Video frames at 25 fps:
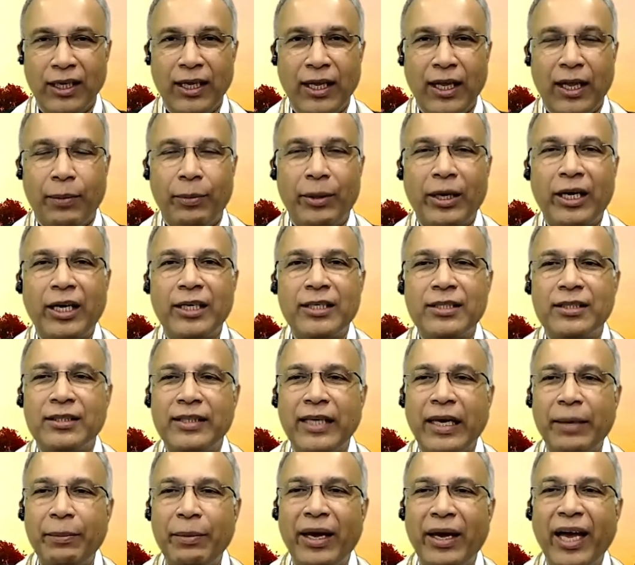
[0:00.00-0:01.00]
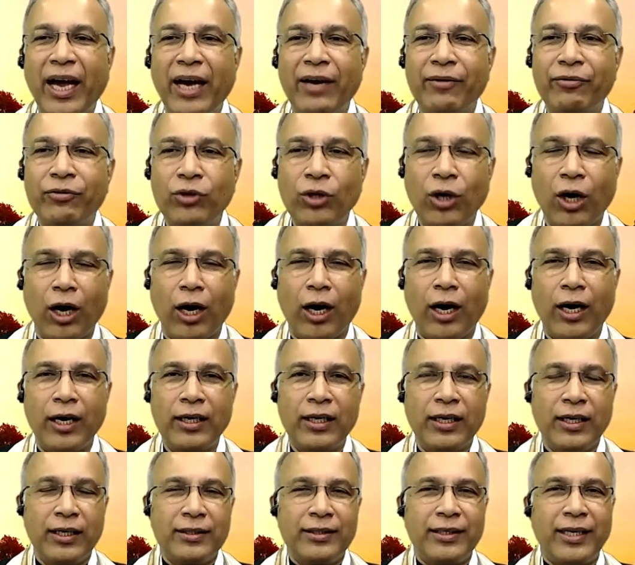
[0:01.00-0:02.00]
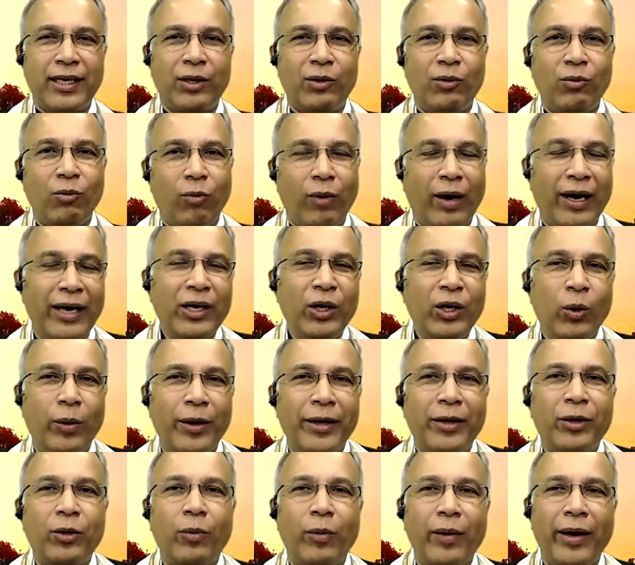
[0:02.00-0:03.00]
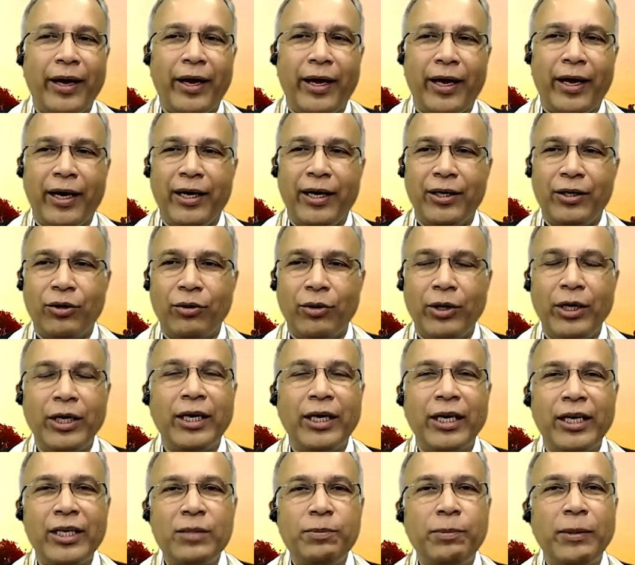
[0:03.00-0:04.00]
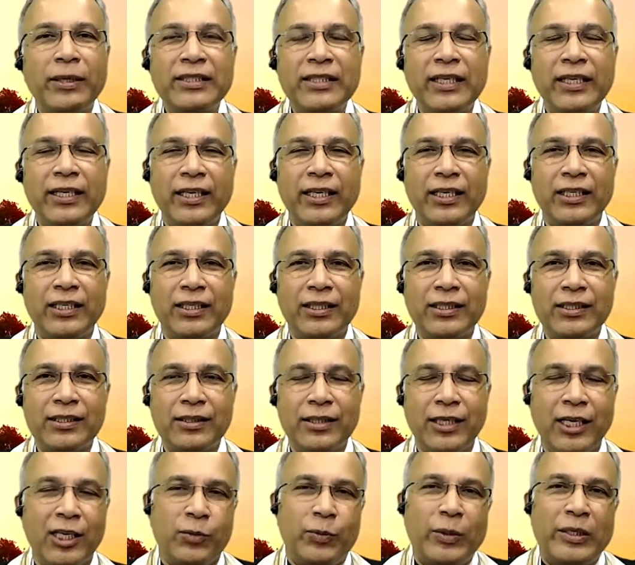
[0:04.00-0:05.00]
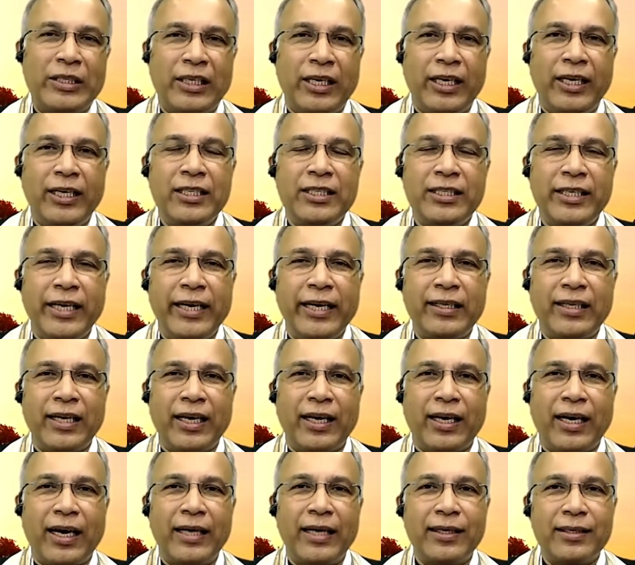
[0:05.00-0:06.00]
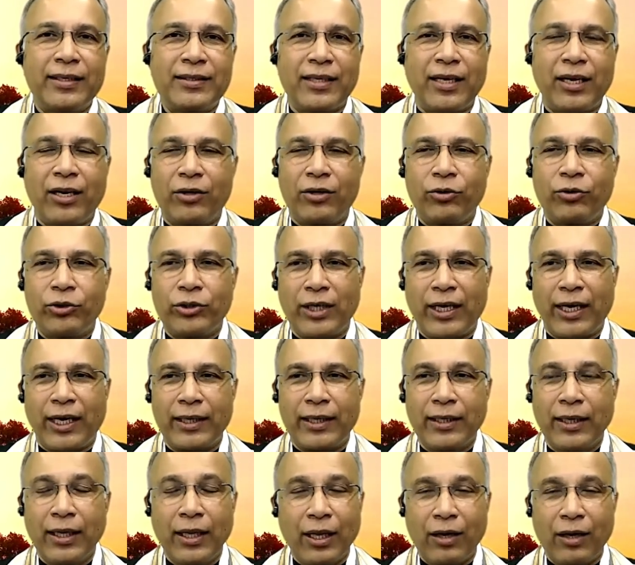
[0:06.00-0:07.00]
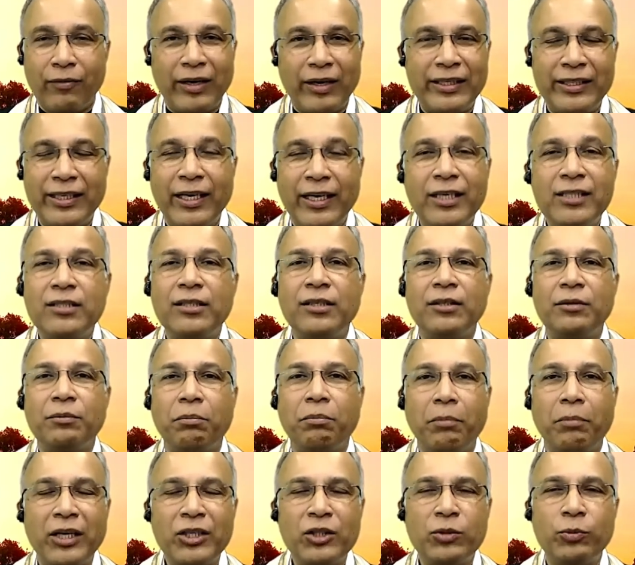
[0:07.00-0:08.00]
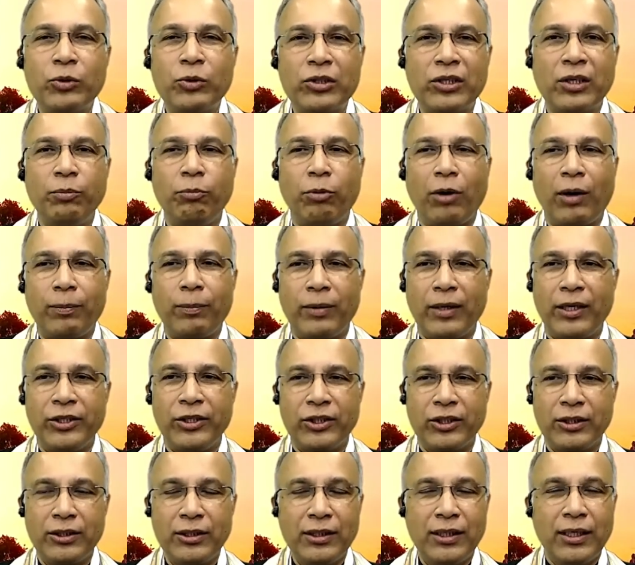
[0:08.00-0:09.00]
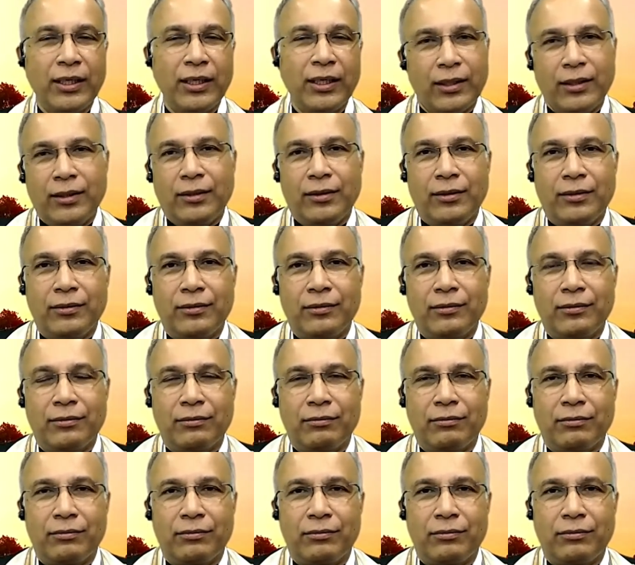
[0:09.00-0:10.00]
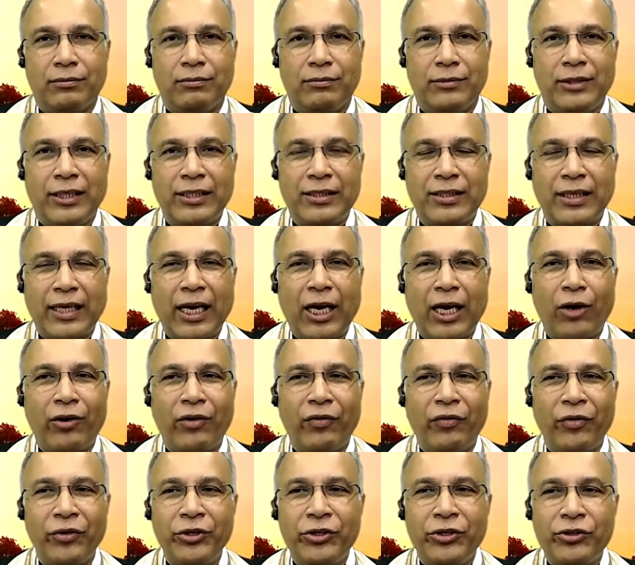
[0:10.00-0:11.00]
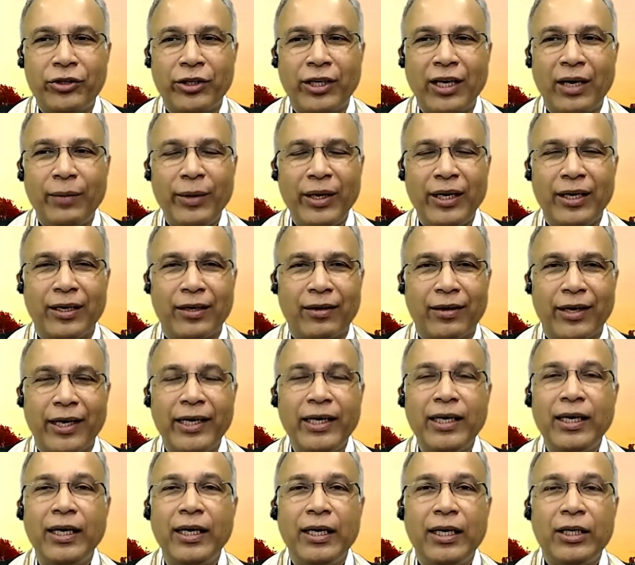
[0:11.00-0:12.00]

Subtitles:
Because they may have thought that one quick way to increase percentages, especially in states like Rajasthan and Gujarat, where there isn't much Muslim population, just allow refugees to come in, right?